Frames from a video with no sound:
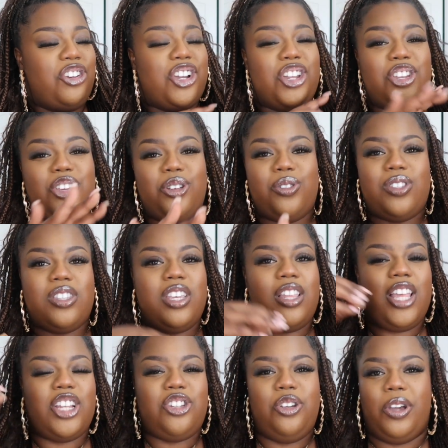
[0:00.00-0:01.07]
you can use,
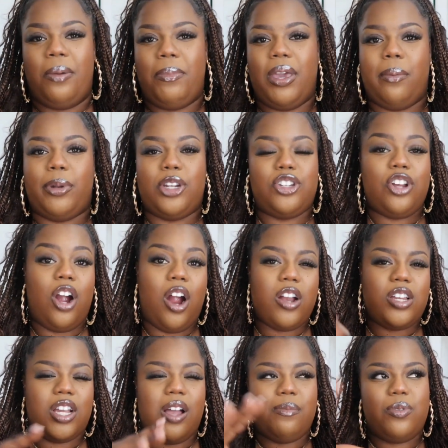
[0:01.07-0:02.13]
that you can be able to
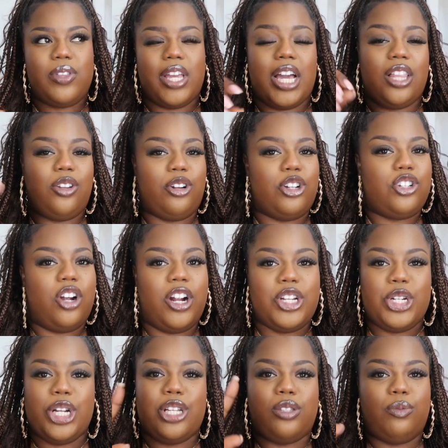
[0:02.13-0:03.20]
charge. It comes with like a little
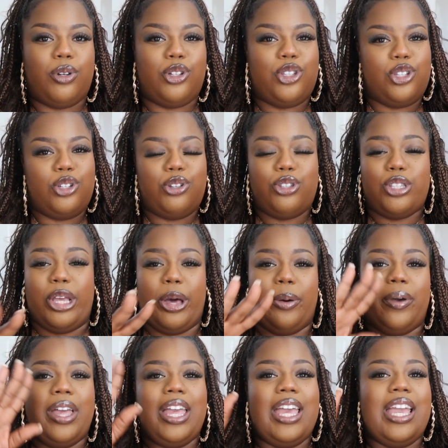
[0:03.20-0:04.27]
charger as well too.
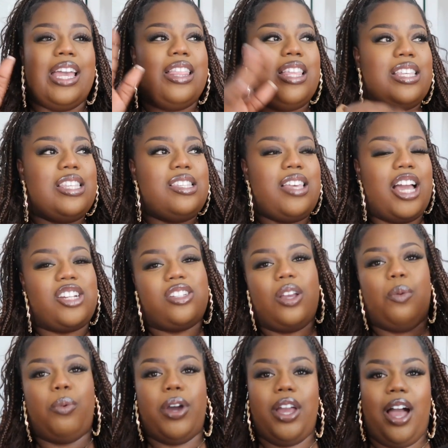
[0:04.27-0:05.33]
So this is
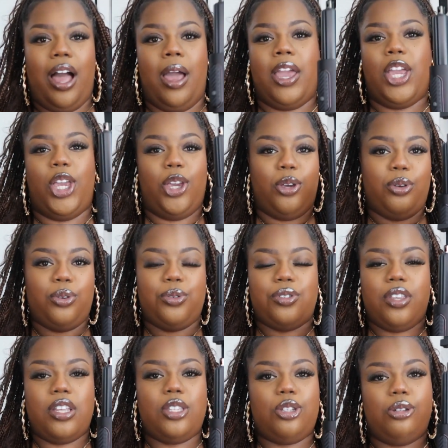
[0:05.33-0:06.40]
actually what I
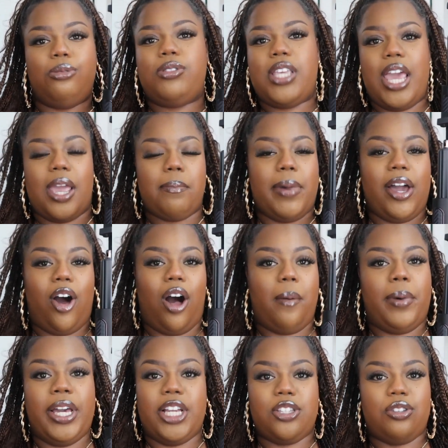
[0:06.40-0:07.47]
use to take
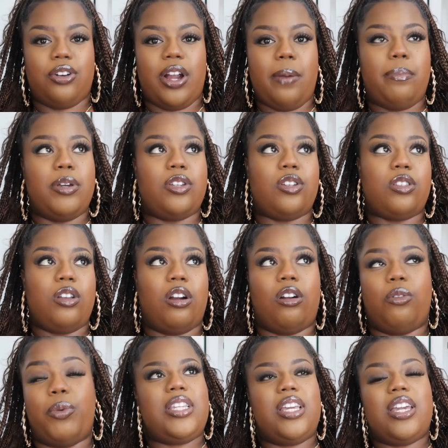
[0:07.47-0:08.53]
all my Instagram pictures.
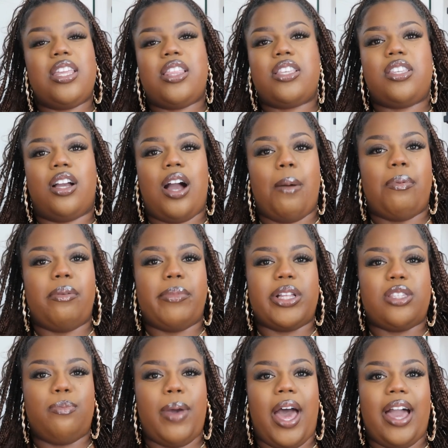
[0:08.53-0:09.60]
Or I did get this a couple of
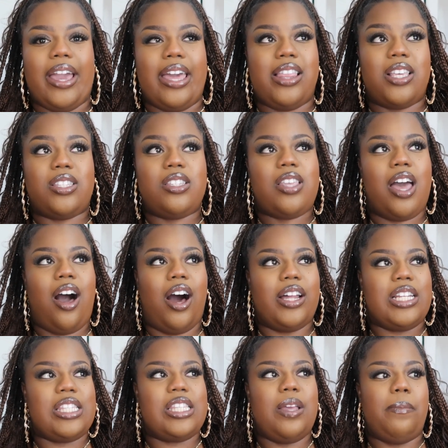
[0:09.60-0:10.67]
months back, and this has
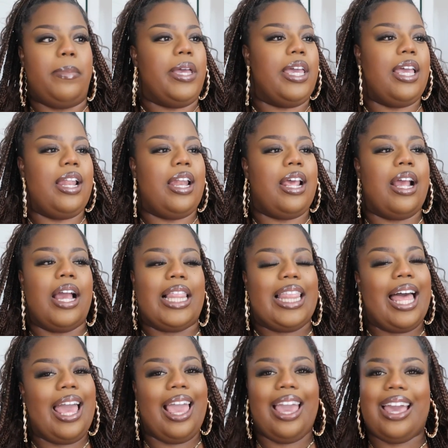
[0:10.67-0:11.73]
honestly been
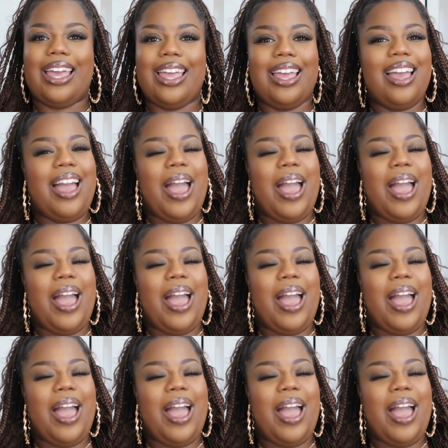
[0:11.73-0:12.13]
like